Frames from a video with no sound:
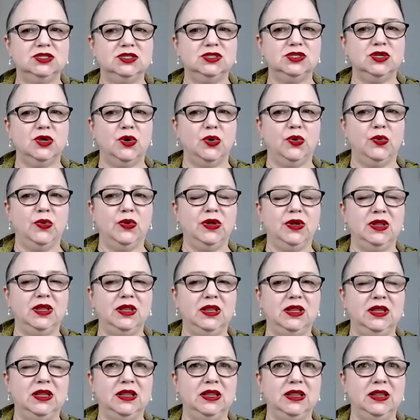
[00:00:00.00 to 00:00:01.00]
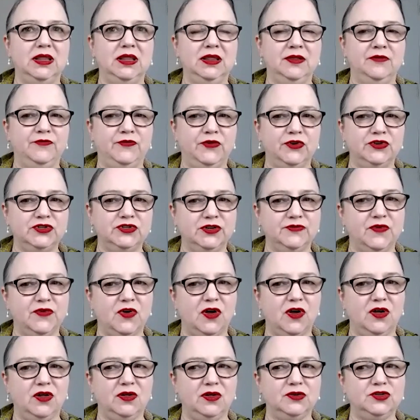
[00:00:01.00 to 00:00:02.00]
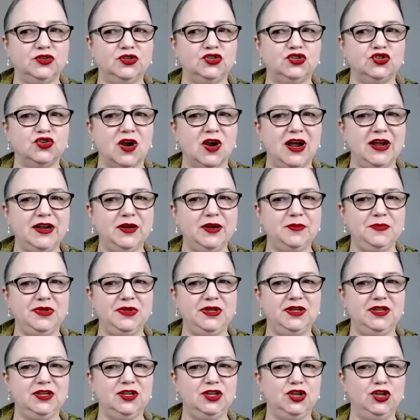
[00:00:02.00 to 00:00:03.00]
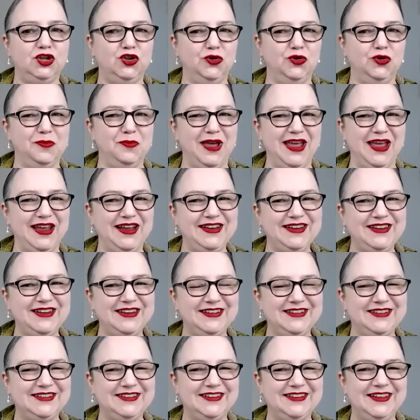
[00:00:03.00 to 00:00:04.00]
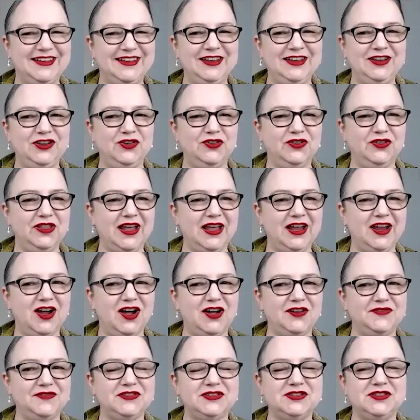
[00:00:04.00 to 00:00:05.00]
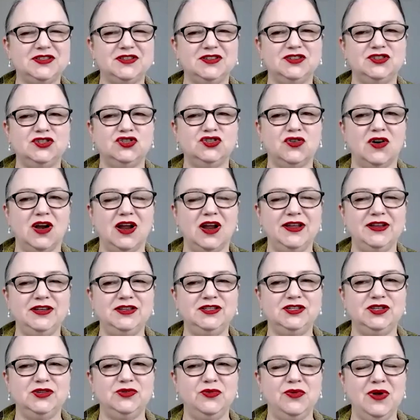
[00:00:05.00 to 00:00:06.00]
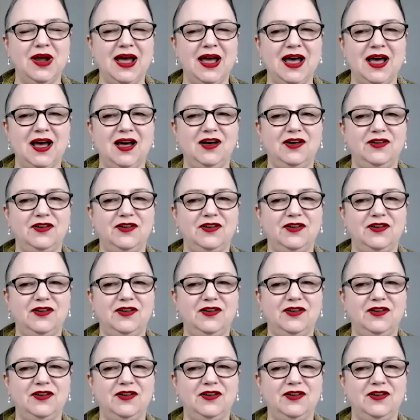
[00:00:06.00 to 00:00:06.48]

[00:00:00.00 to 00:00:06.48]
So first of all, try to be humane in your layoffs. Try to